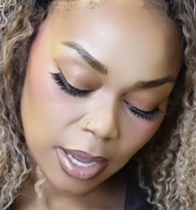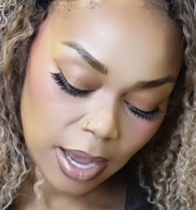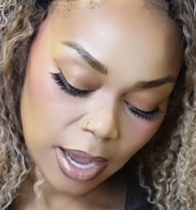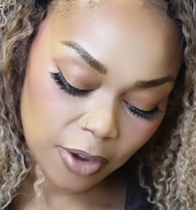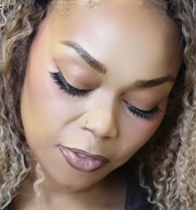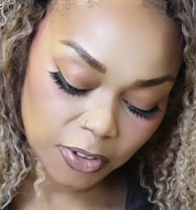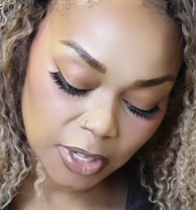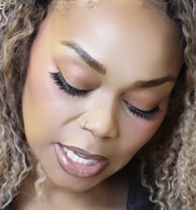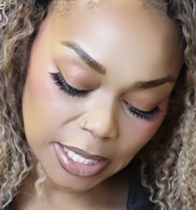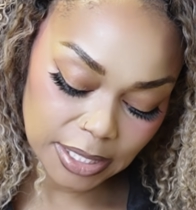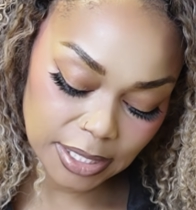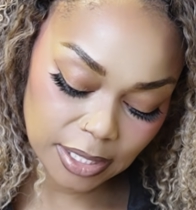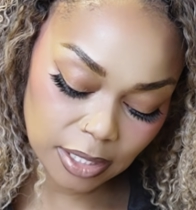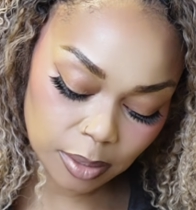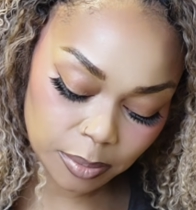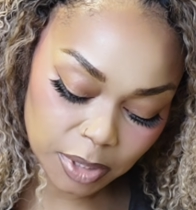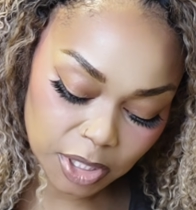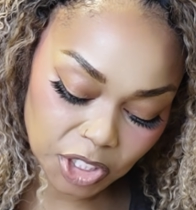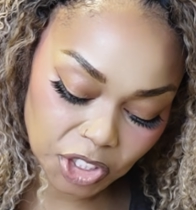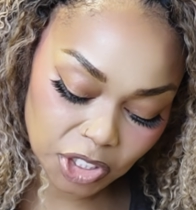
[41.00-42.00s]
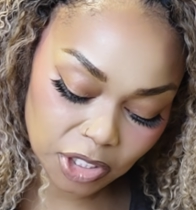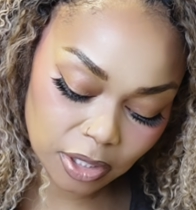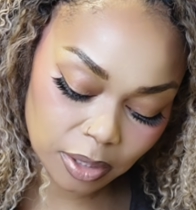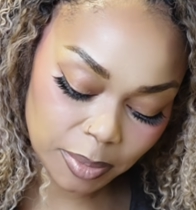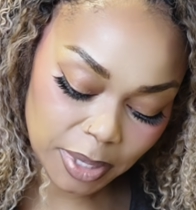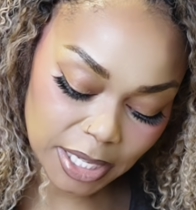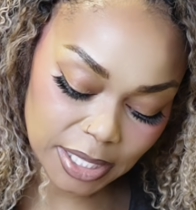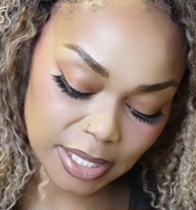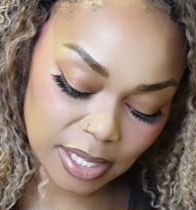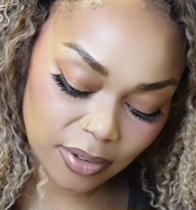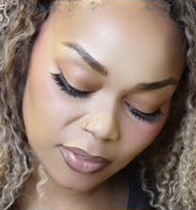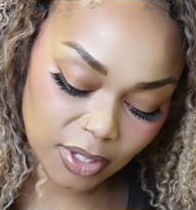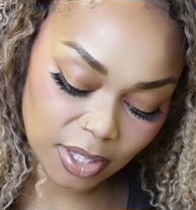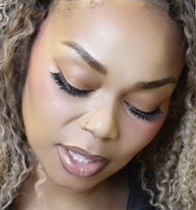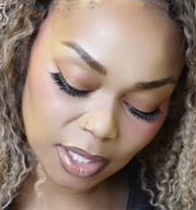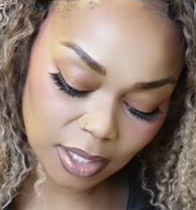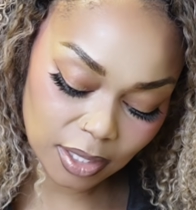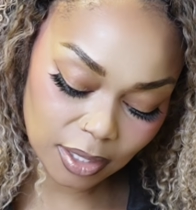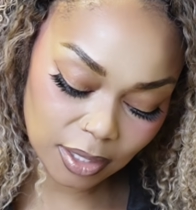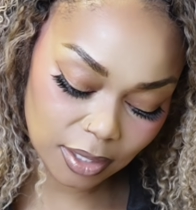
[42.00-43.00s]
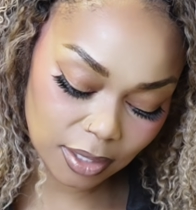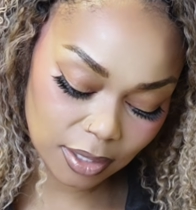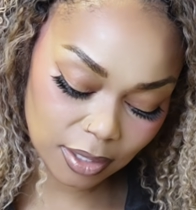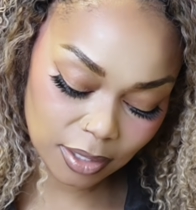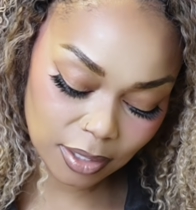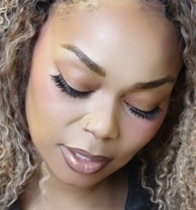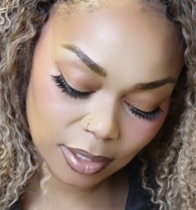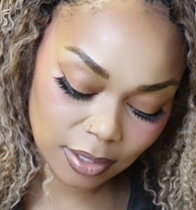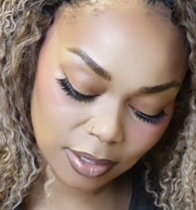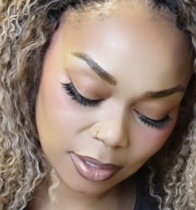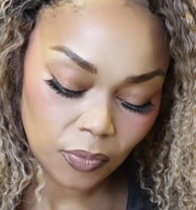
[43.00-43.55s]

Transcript: I feel like cinnamon sugar makes everything good.